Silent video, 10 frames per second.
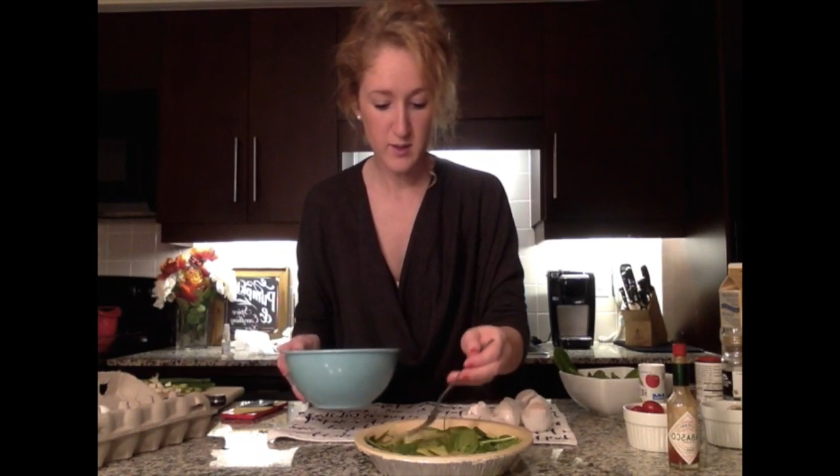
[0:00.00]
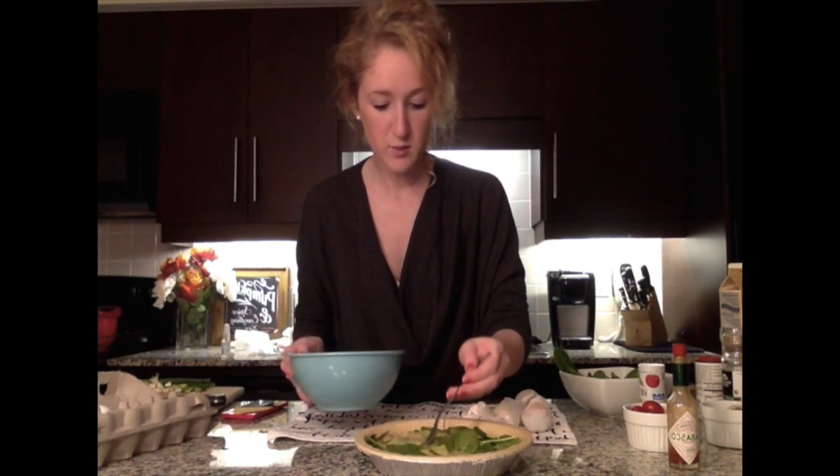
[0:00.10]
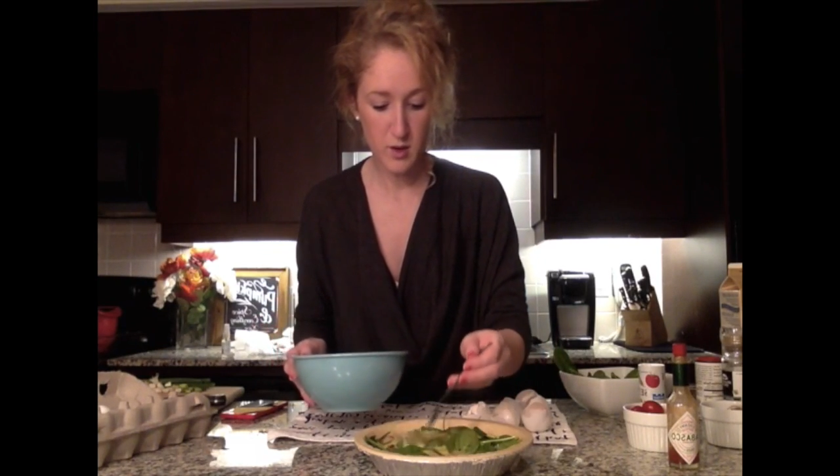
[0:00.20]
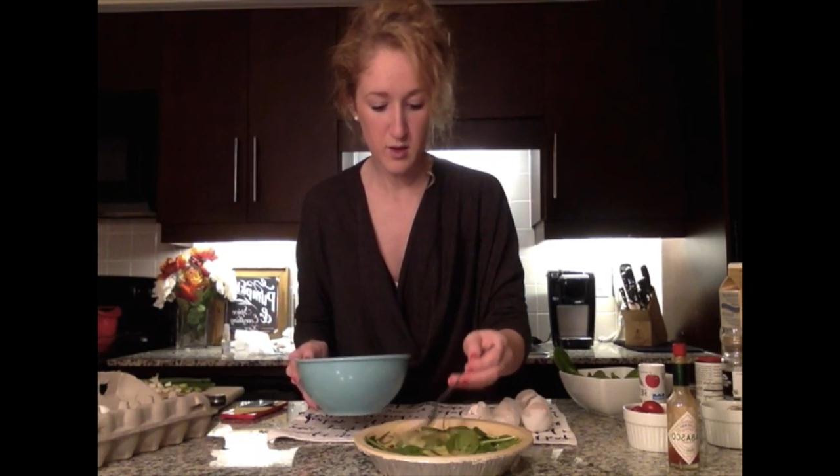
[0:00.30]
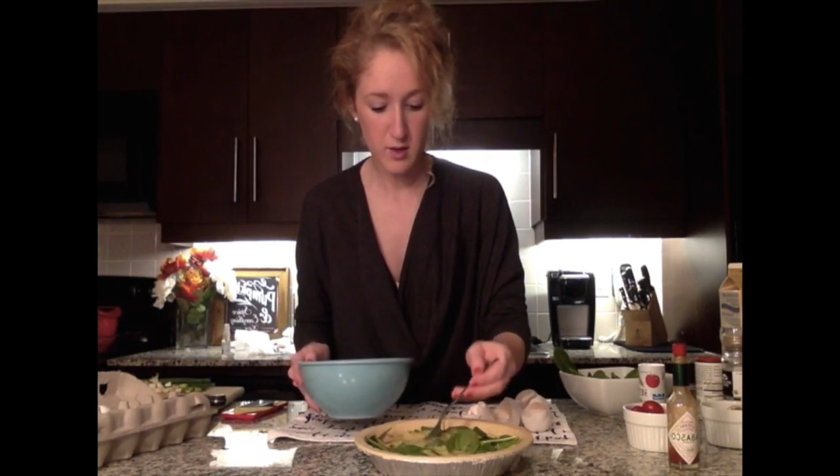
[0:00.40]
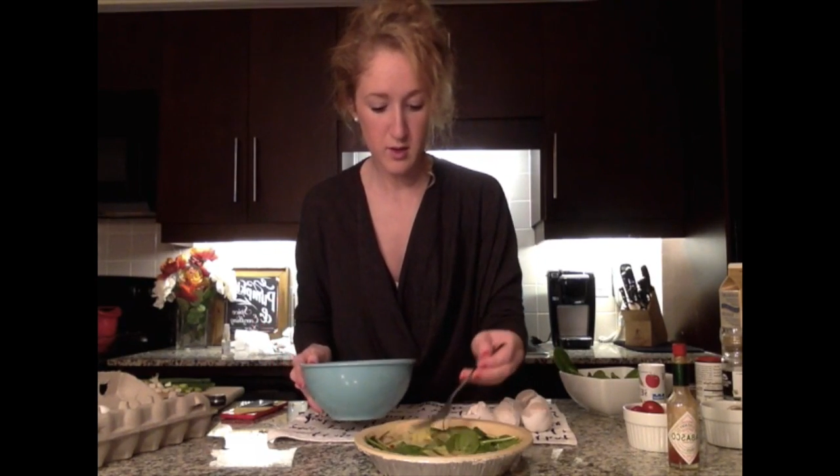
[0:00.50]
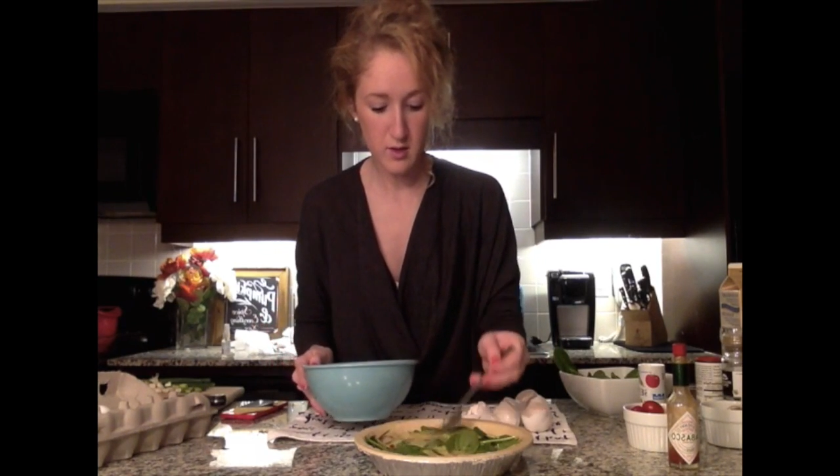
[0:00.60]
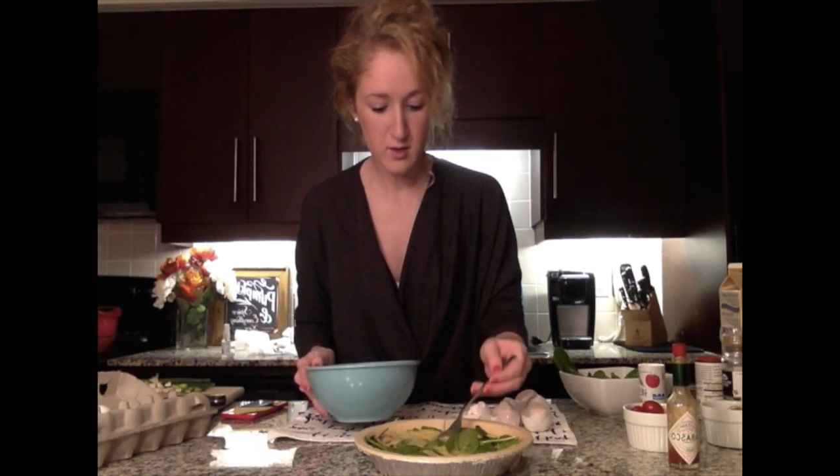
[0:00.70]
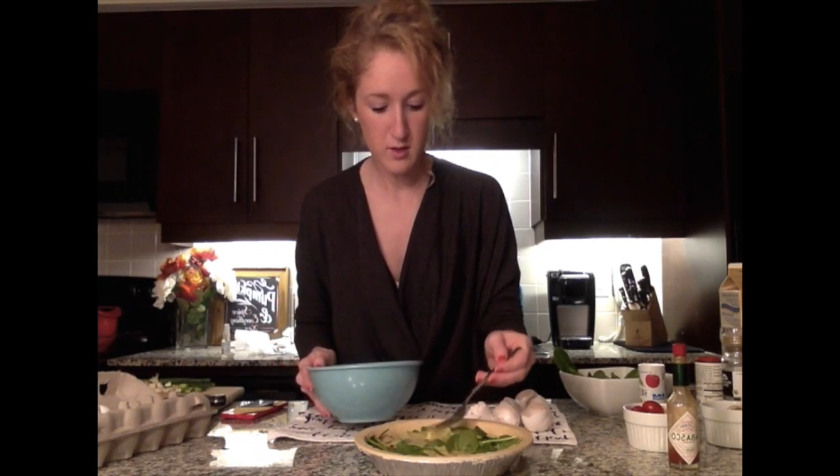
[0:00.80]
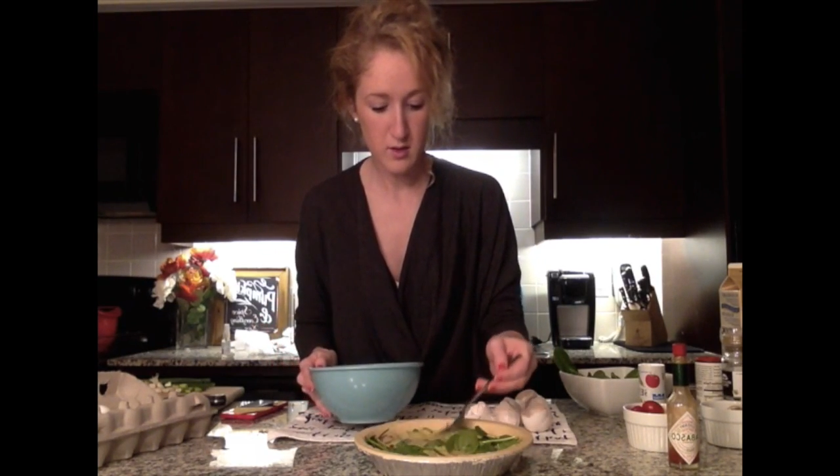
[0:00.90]
worth
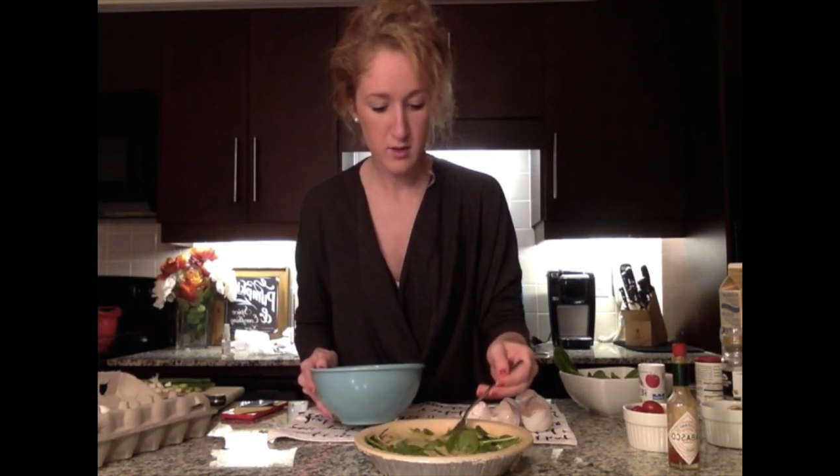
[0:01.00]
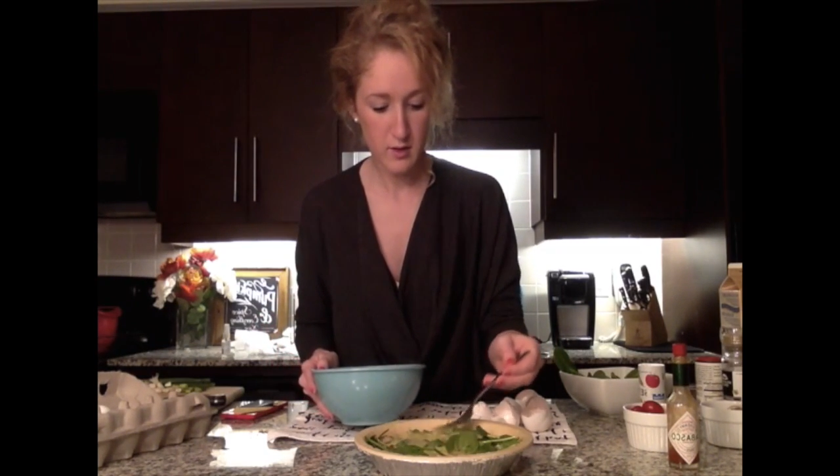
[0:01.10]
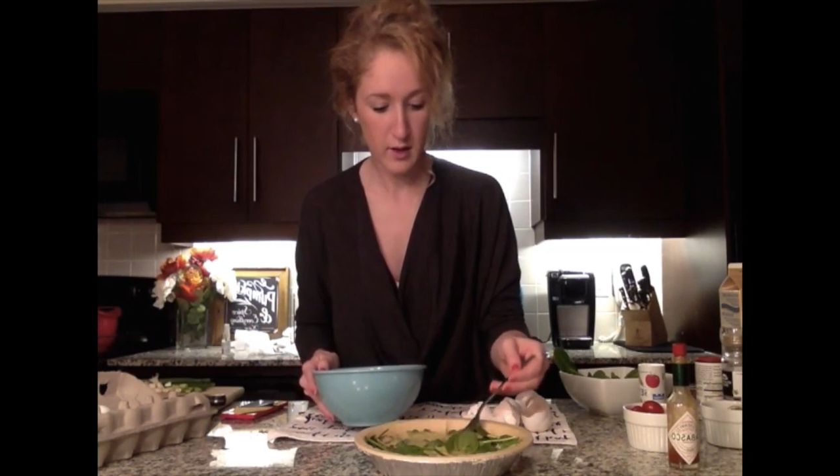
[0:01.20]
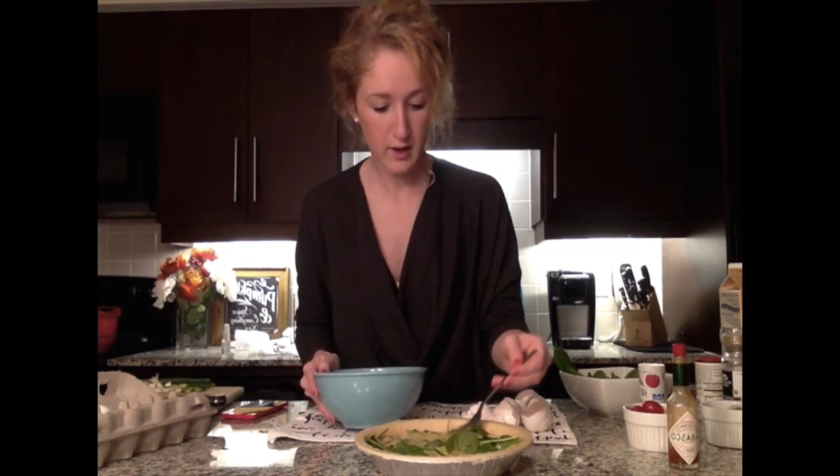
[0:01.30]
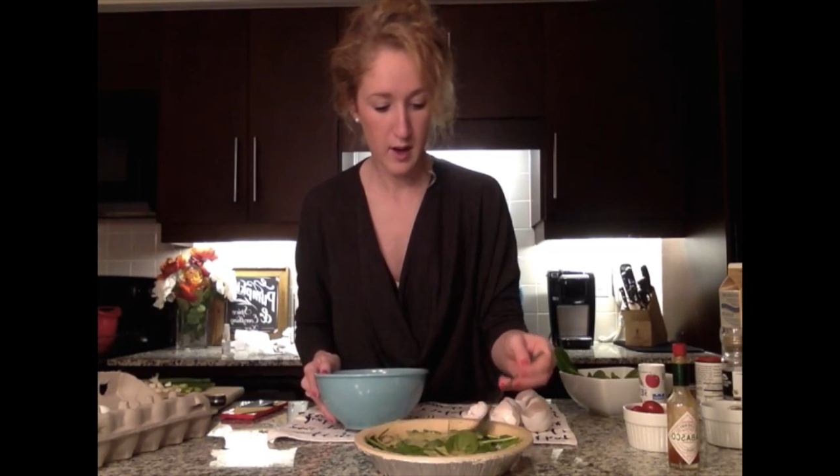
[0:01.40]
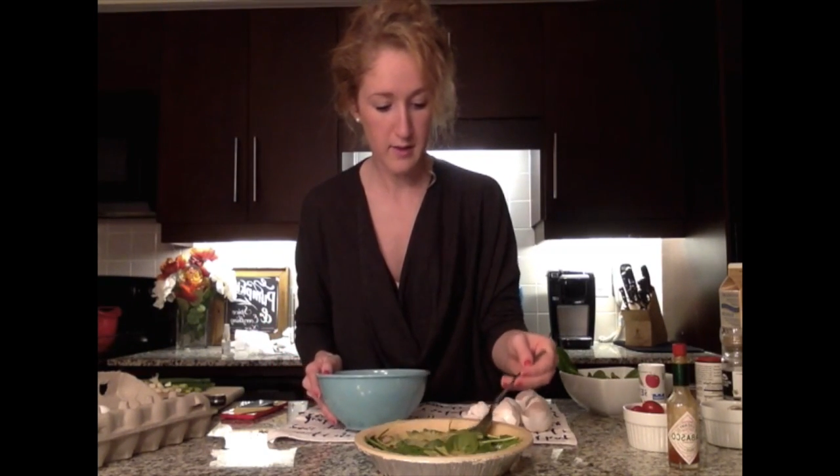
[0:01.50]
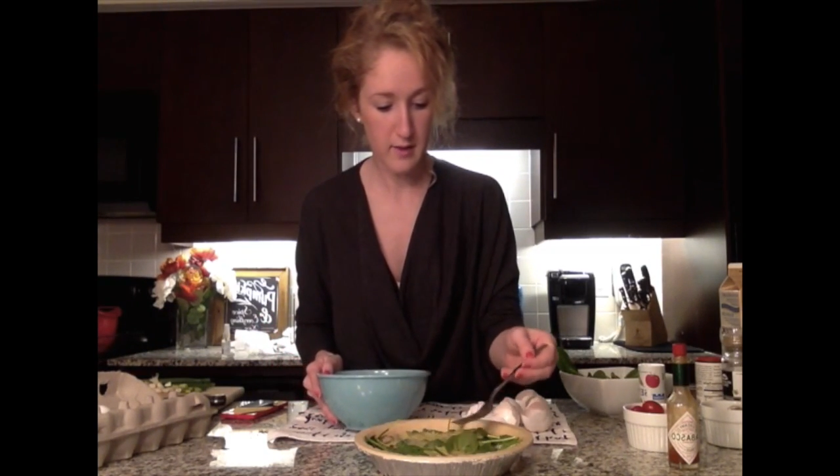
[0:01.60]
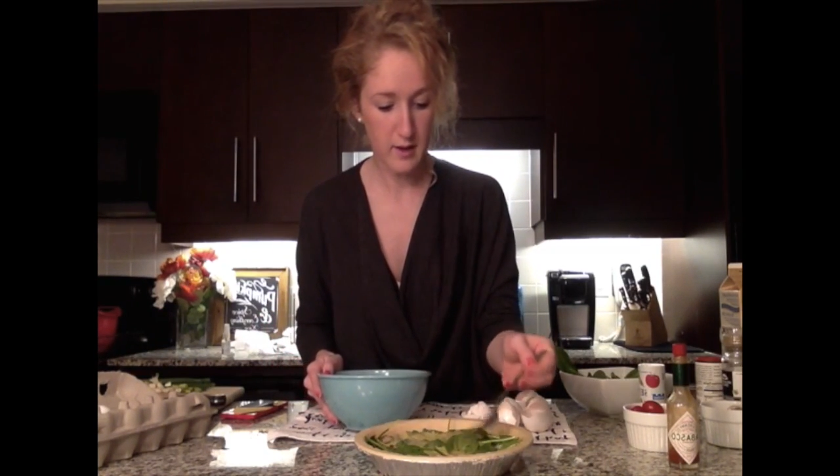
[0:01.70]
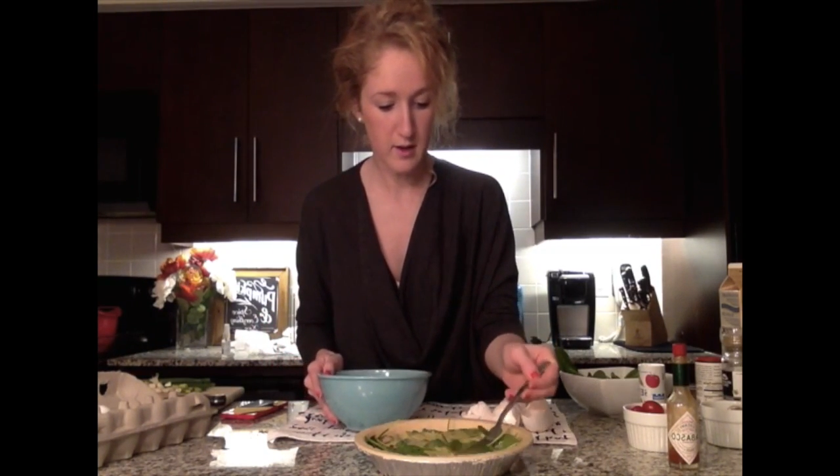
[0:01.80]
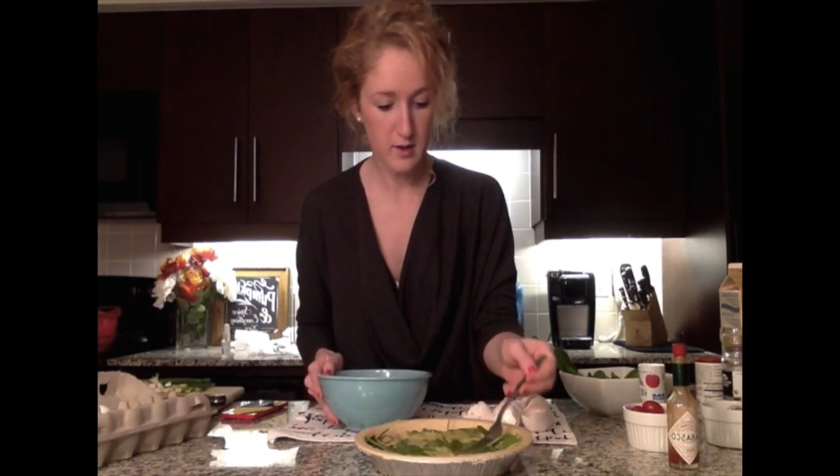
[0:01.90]
that I got in
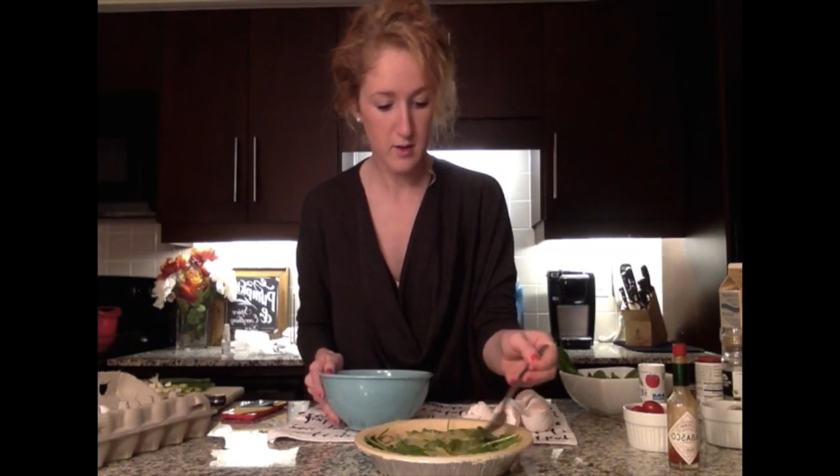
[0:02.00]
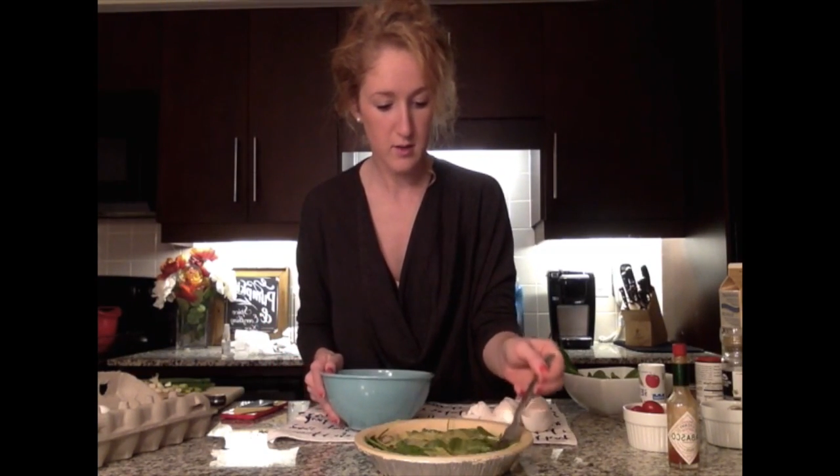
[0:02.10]
there.